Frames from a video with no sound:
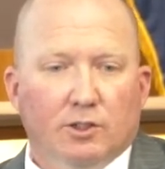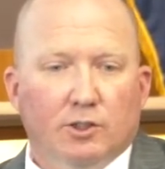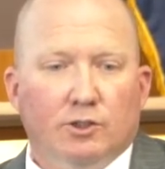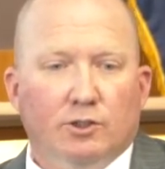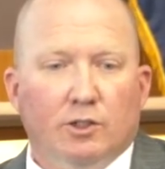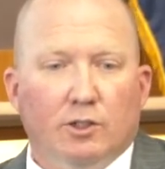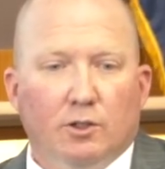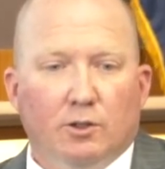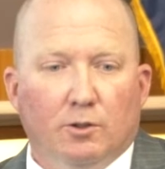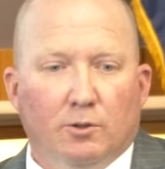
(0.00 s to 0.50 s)

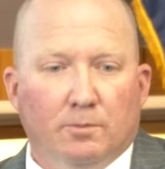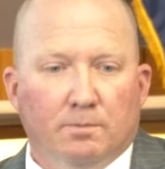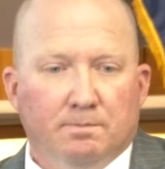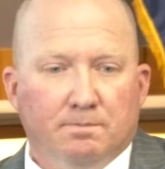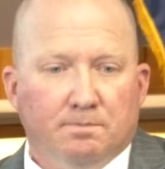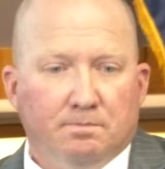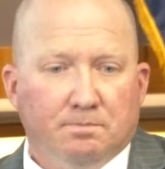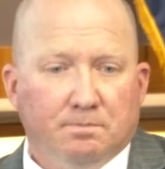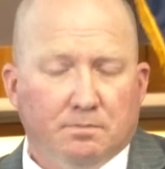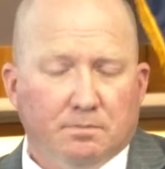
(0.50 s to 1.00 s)
So
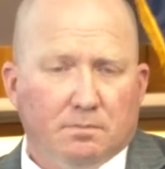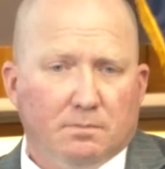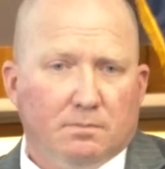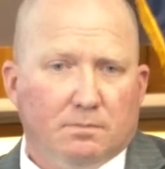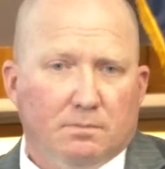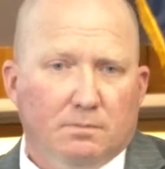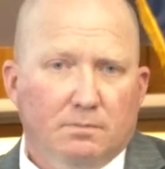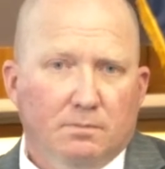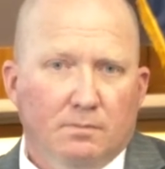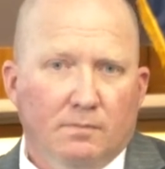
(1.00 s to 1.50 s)

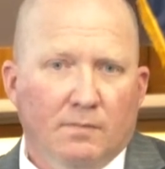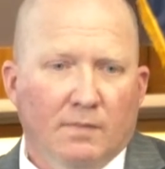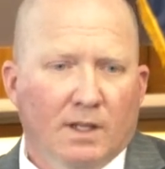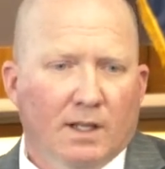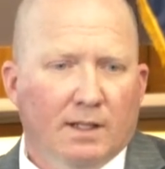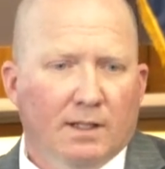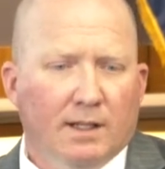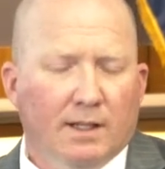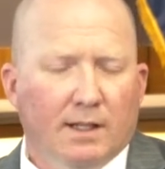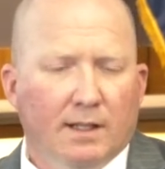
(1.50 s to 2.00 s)

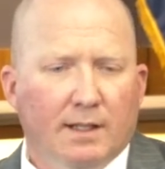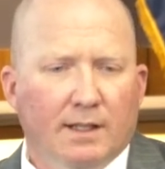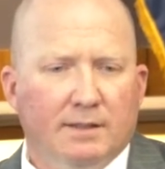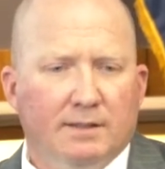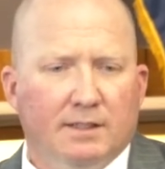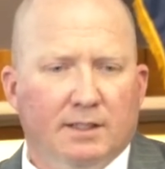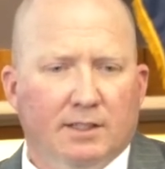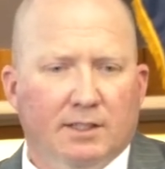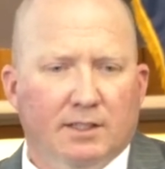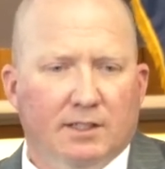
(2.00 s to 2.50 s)

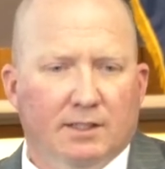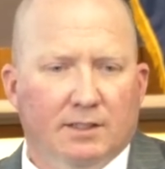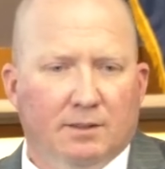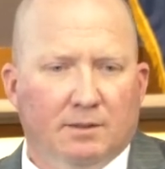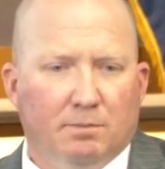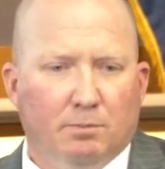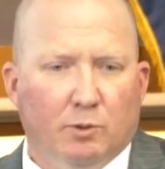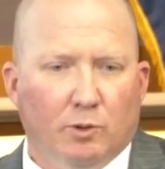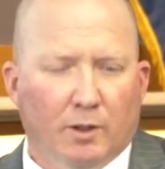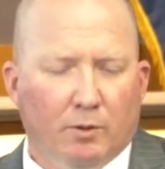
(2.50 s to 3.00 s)
that's a
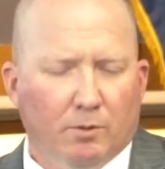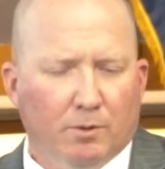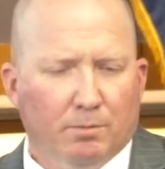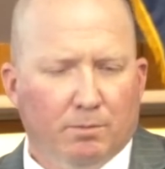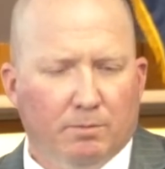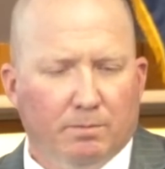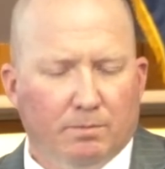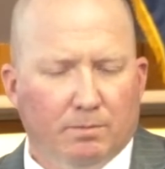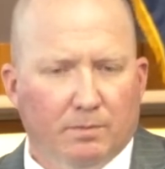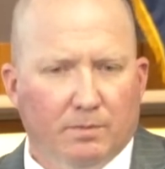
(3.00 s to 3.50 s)
good point. We're